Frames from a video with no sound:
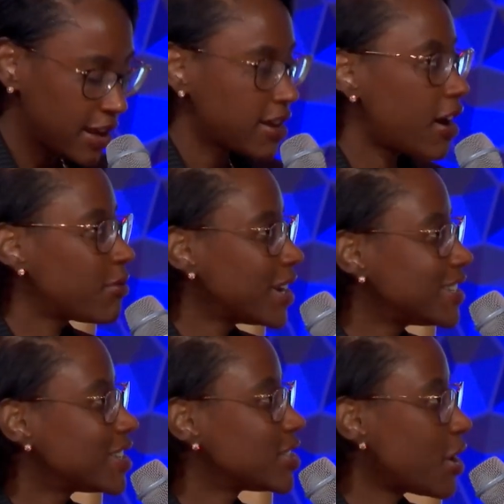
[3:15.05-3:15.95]
Now, I wanted
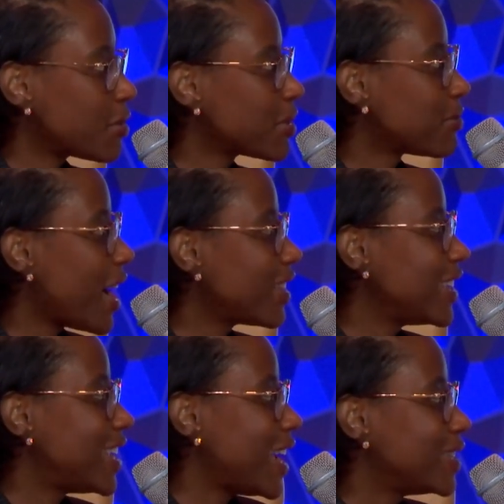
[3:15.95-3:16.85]
to start with
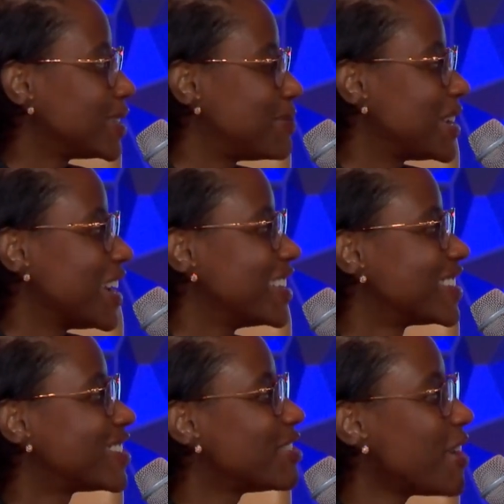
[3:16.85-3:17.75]
Riley Gaines
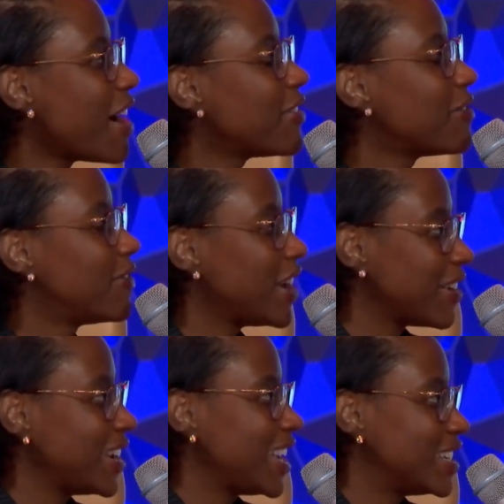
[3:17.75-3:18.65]
because you have a
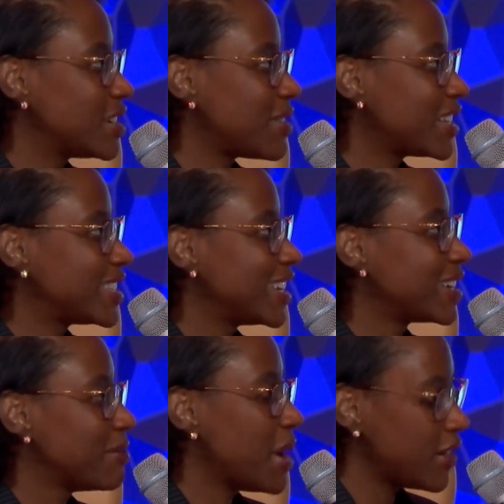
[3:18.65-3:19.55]
very interesting,
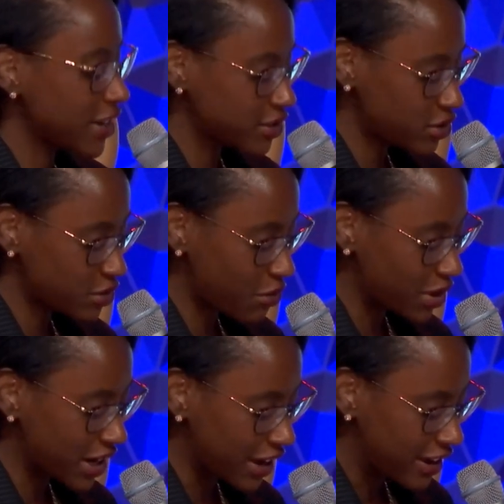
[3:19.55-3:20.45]
compelling
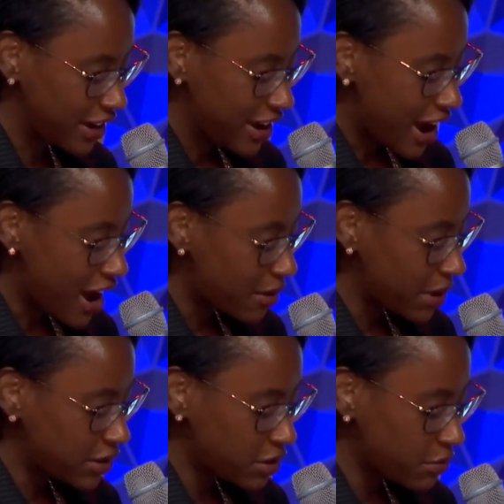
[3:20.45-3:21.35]
story,
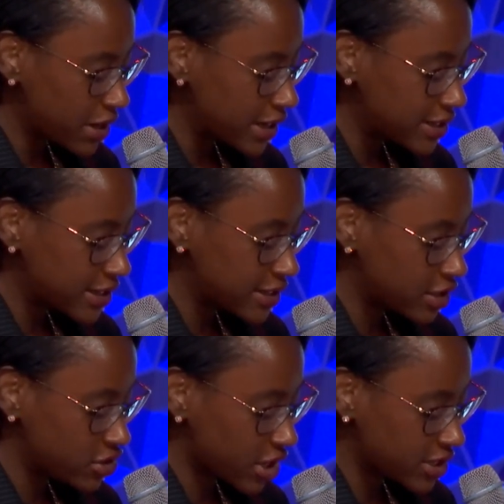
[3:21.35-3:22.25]
and you witnessed this
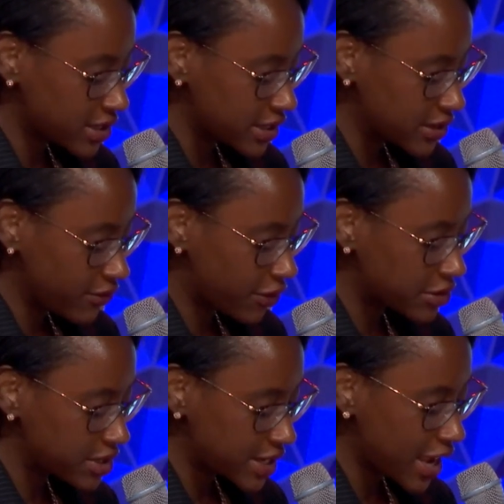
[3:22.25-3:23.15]
injustice
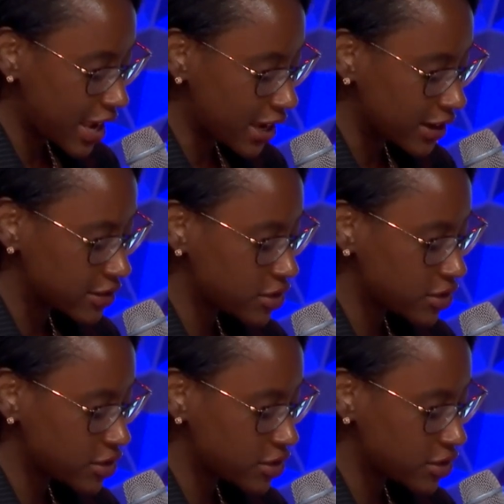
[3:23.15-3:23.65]
firsthand.